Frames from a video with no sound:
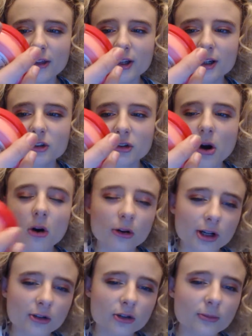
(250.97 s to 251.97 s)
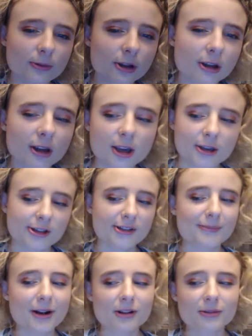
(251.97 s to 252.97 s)
I think it's an orange, but it
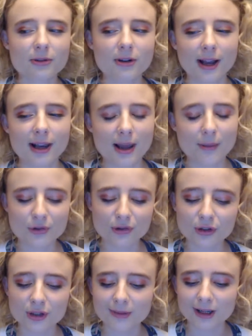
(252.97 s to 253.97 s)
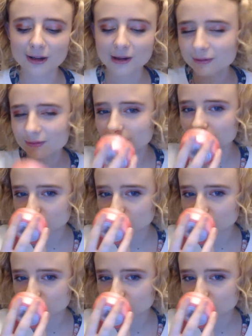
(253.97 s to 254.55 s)
smells more like lemon to me.